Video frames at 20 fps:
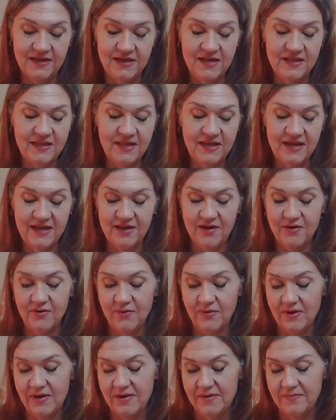I like
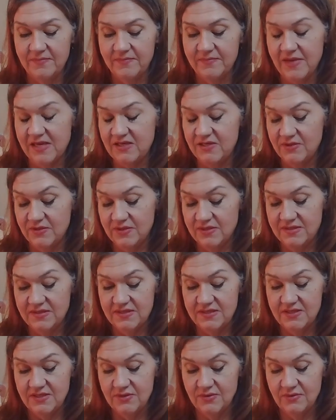how um, I do this
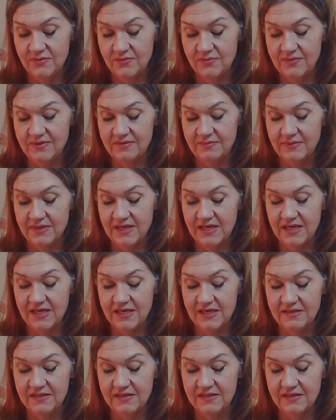too with my